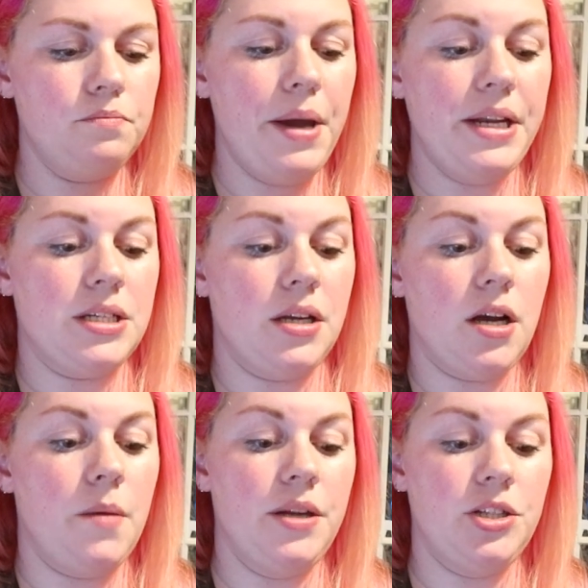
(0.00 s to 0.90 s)
Ben is going to
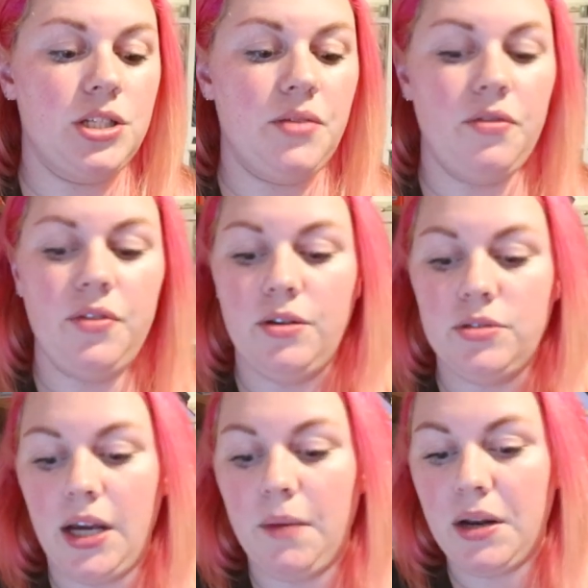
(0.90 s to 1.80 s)
come in and just have a
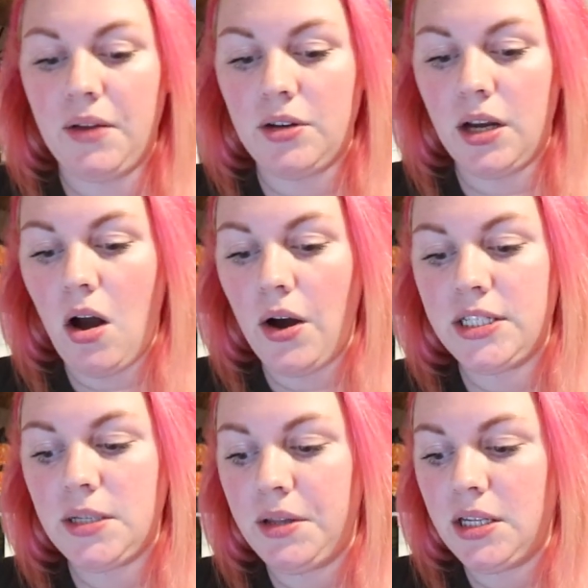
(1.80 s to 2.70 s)
field I'm going to have to like hide
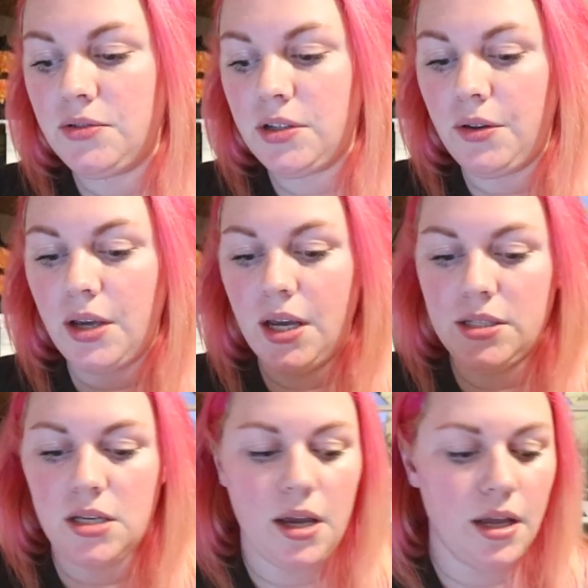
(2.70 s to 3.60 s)
some of this so the
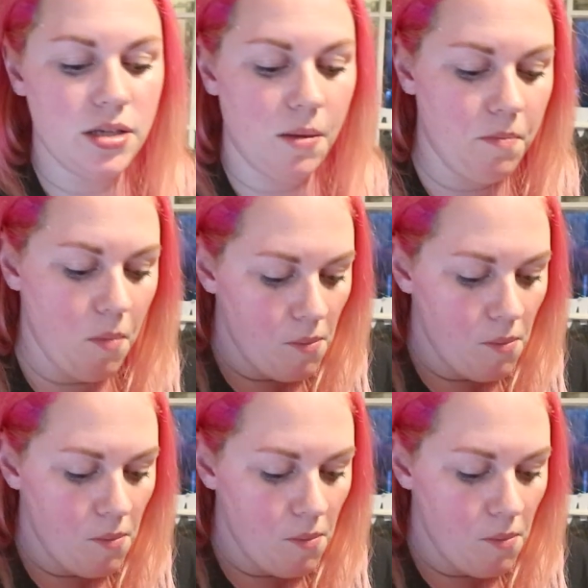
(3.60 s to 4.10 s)
kids can get some.